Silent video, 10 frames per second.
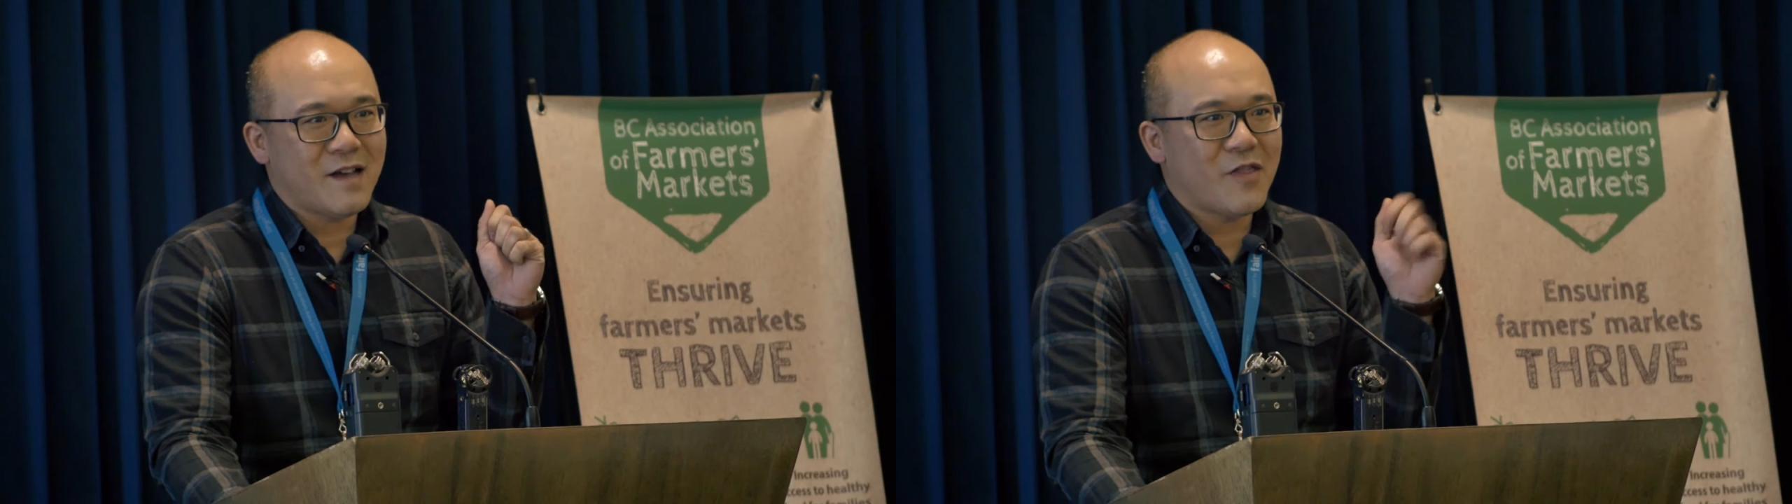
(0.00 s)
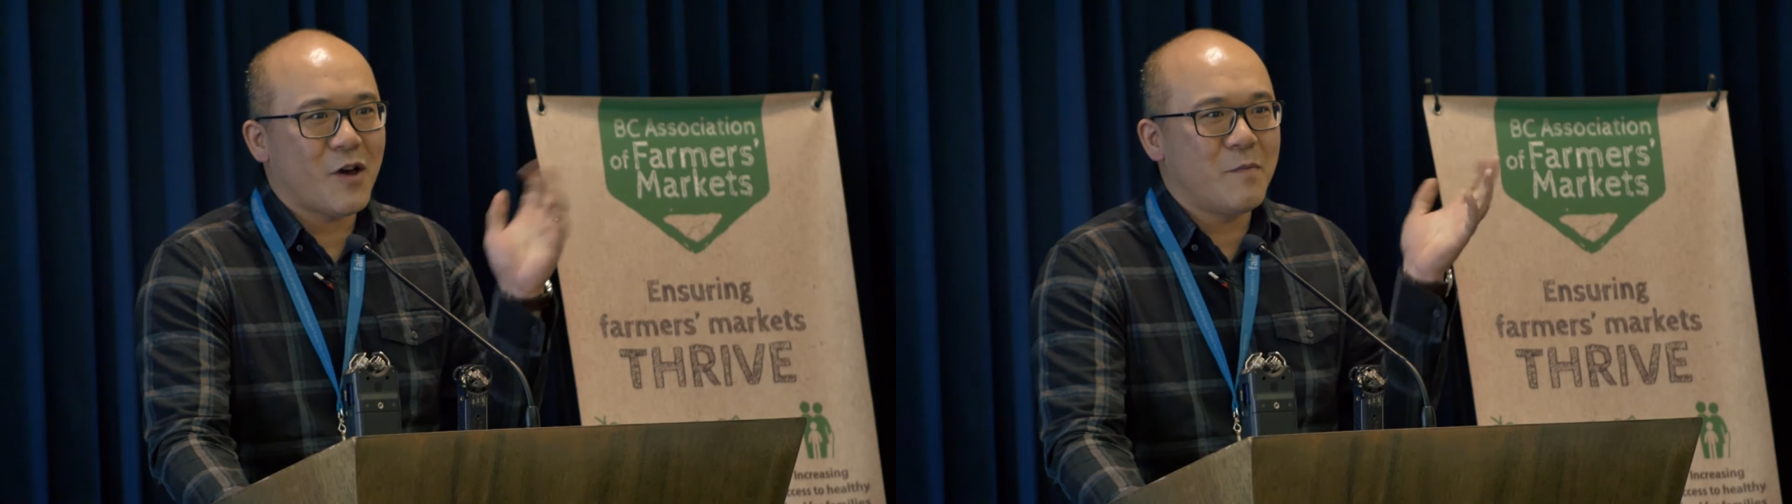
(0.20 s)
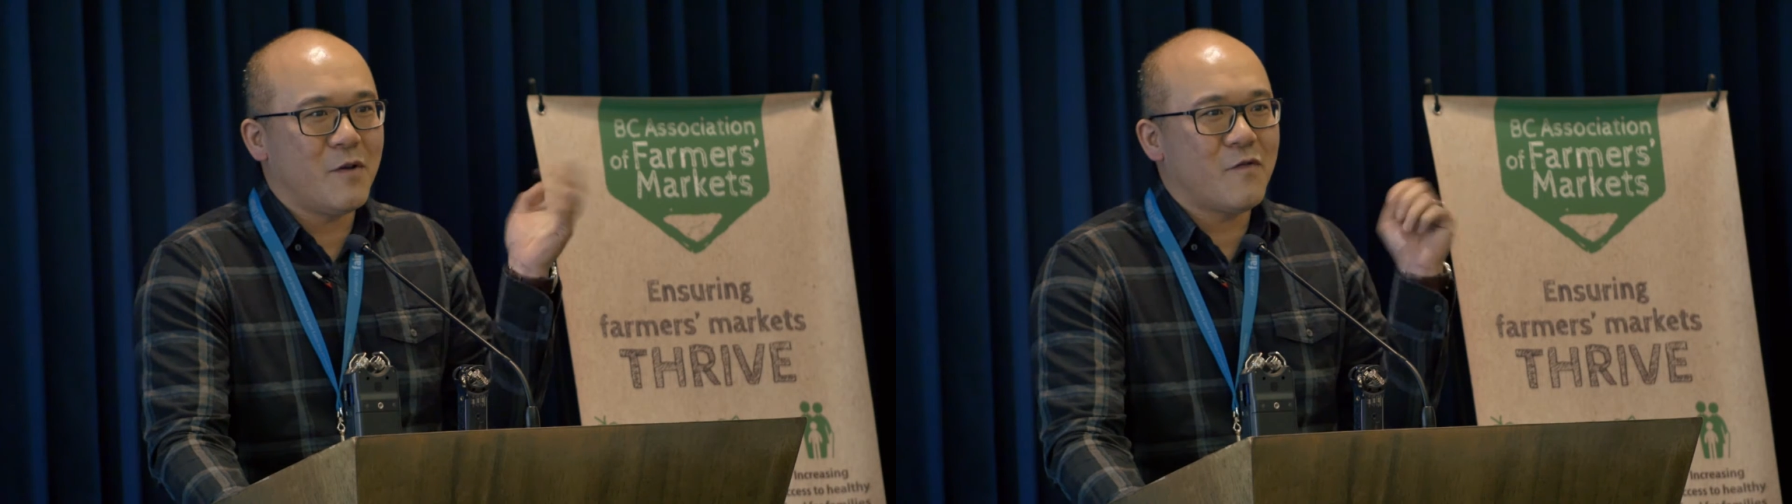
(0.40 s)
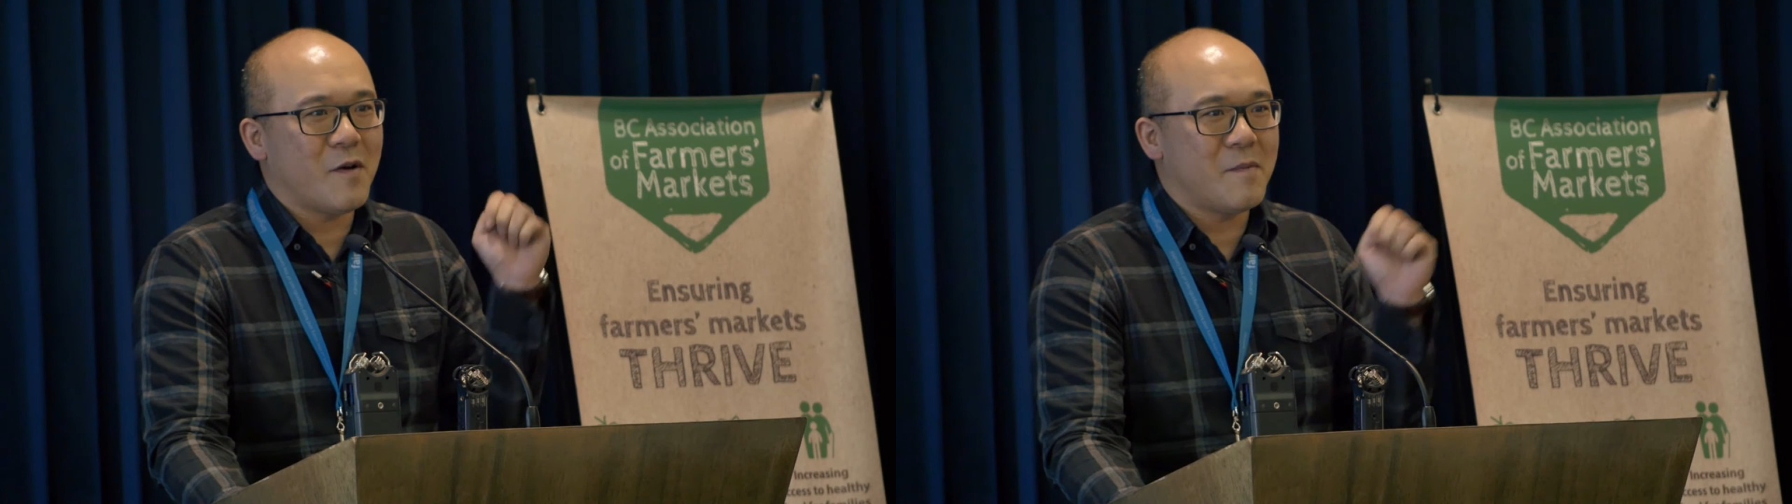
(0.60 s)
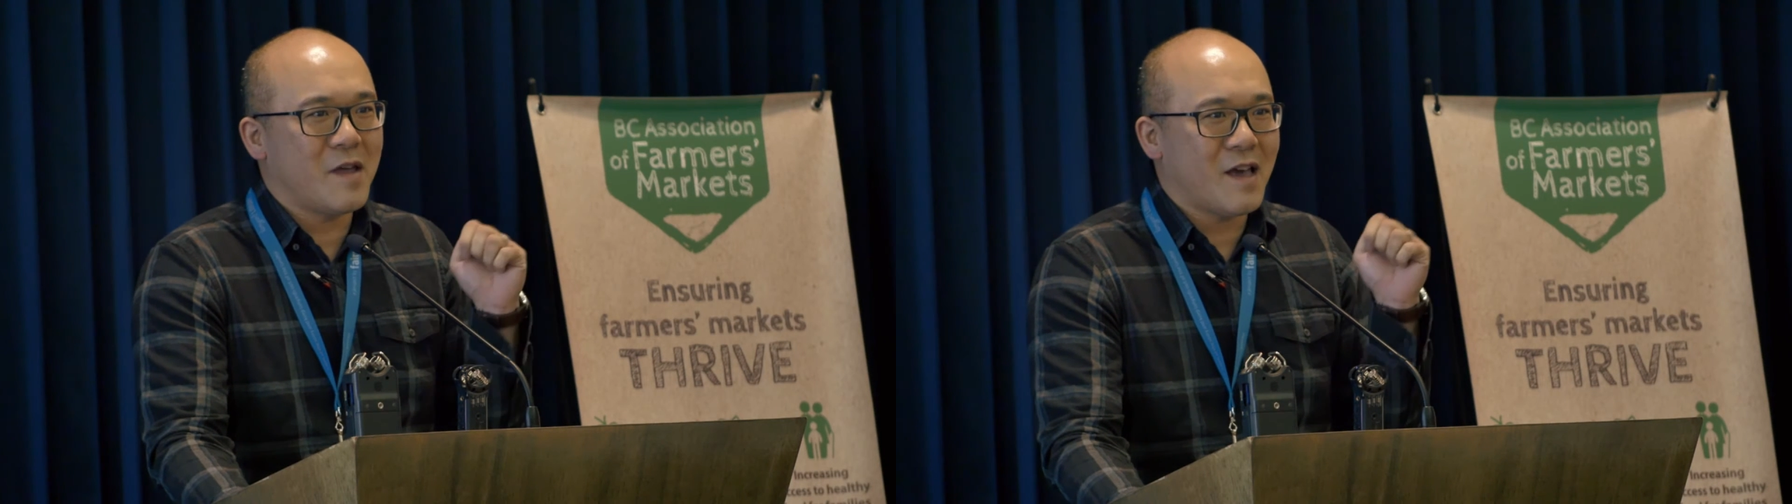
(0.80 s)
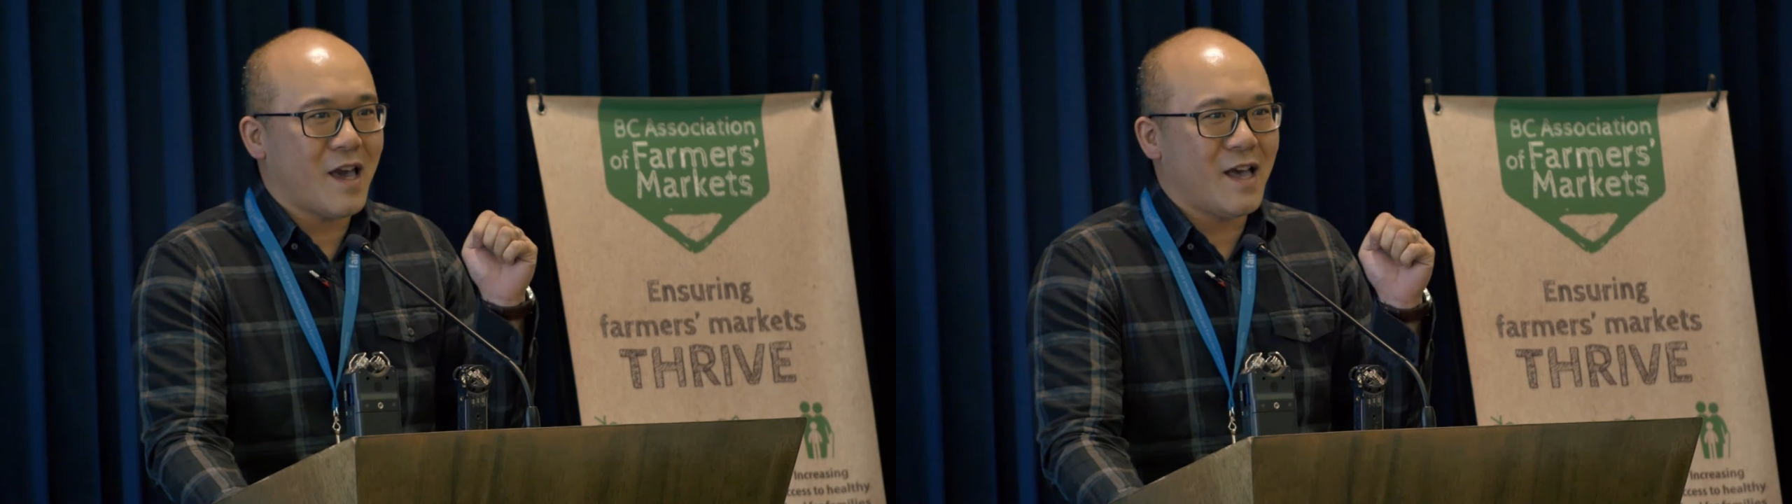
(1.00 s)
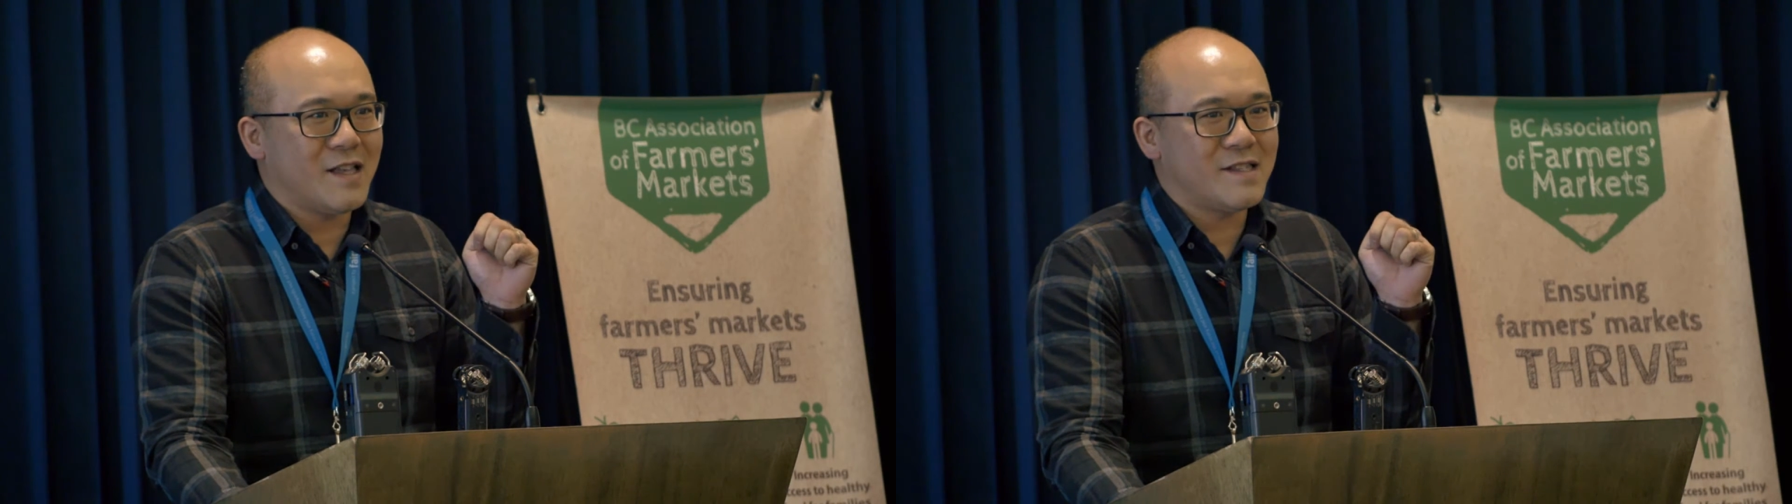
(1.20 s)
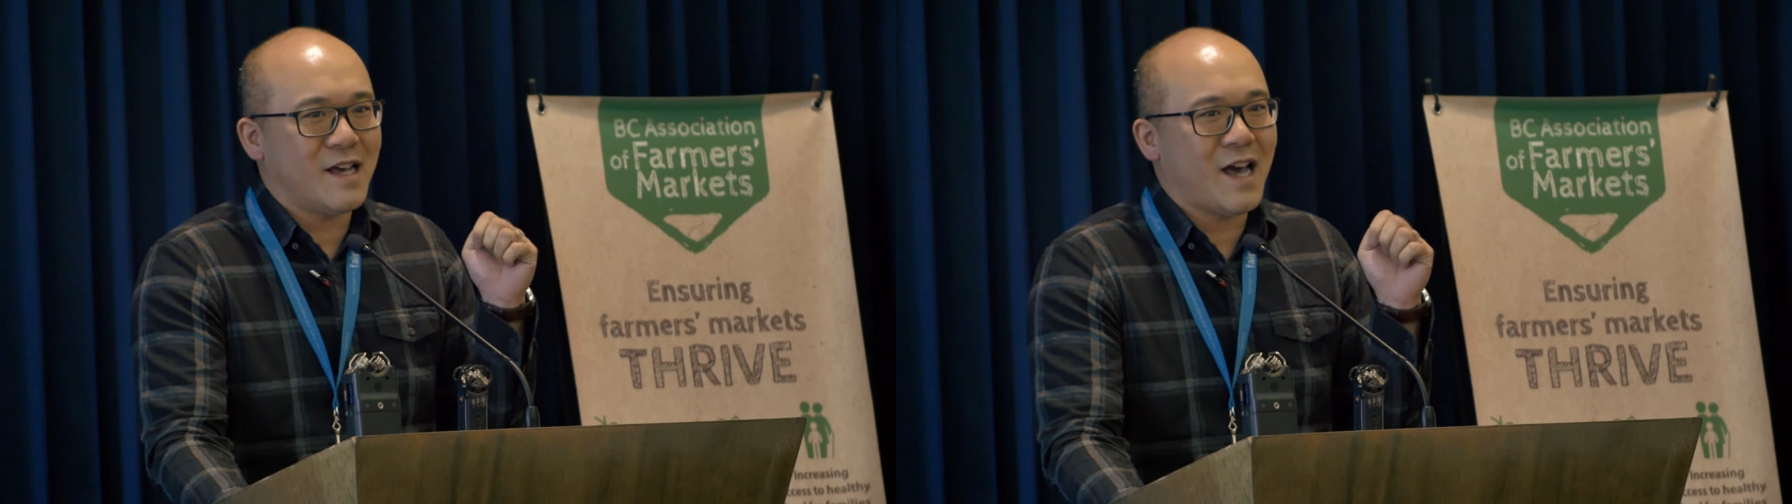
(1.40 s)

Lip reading: I thought about farming as